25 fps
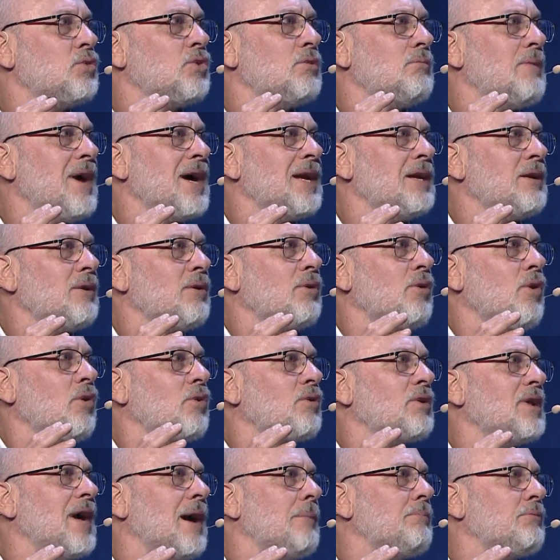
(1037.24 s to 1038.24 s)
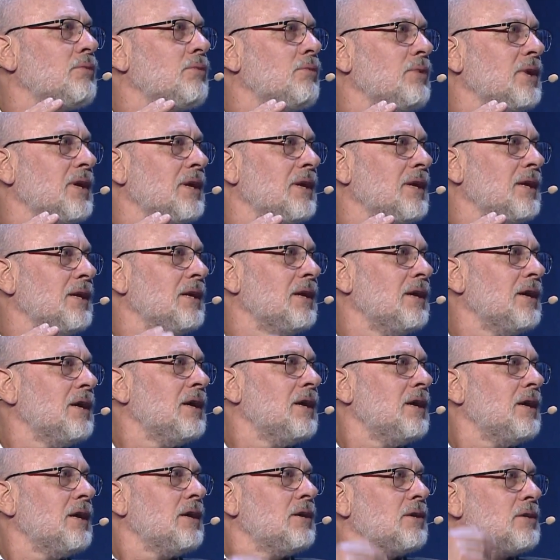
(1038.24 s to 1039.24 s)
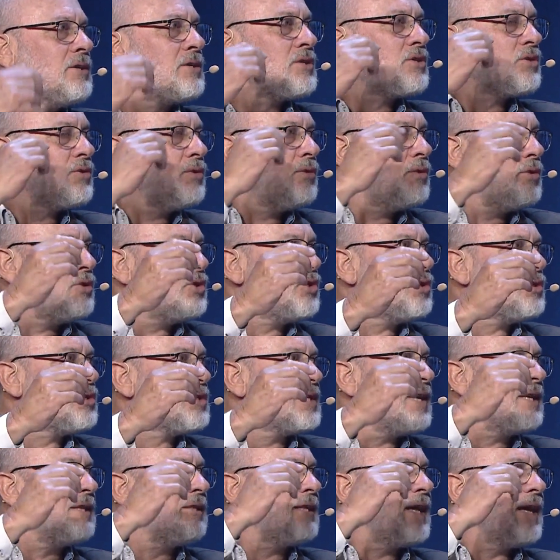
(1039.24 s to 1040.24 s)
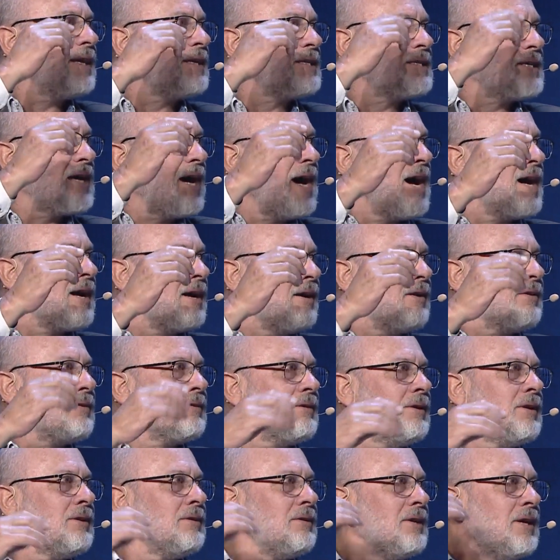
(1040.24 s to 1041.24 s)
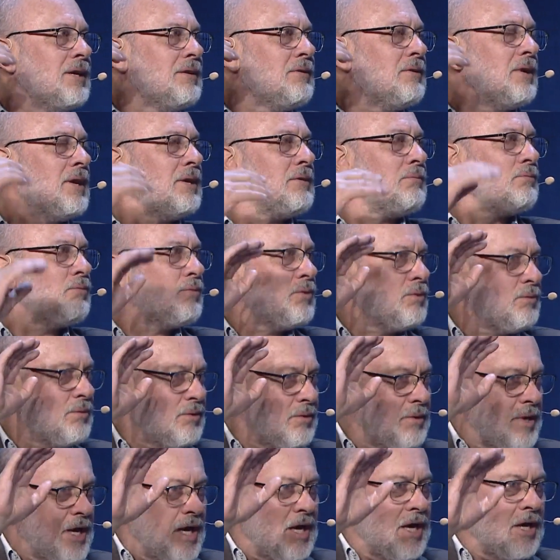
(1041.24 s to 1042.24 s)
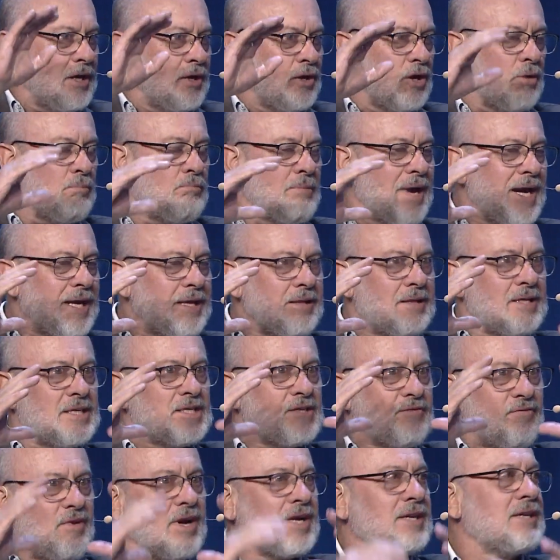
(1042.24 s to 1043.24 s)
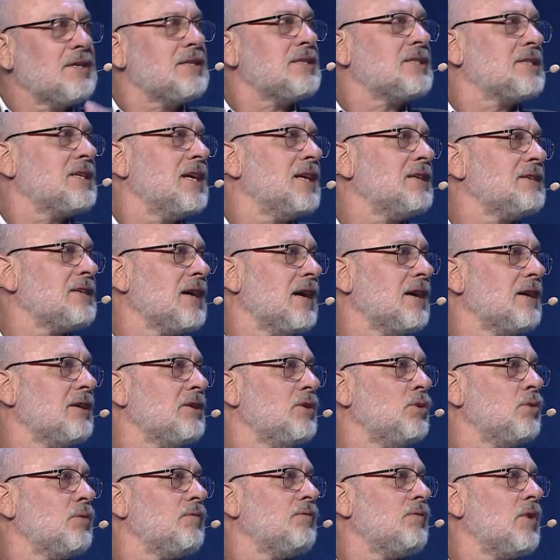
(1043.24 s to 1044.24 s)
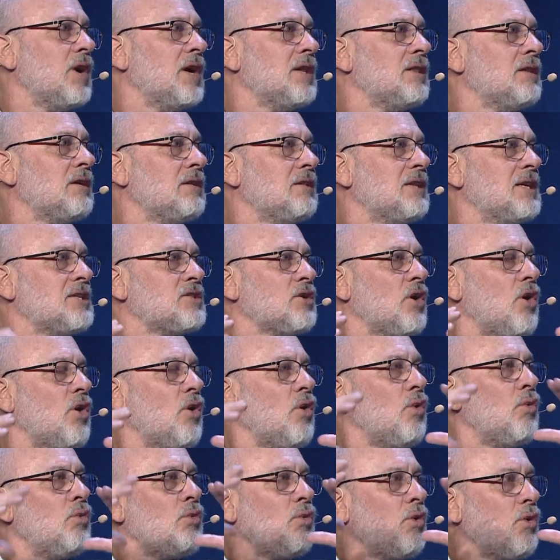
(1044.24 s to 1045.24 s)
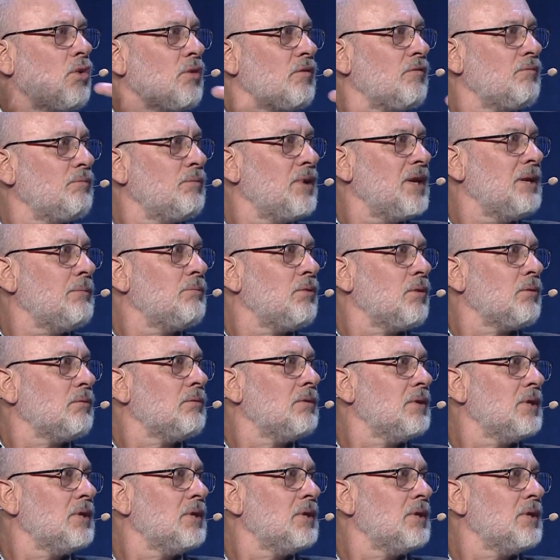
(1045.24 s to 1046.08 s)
remained locked up, really. And as soon as you set that target and make this front and centre, you'll find that there's a whole lot of people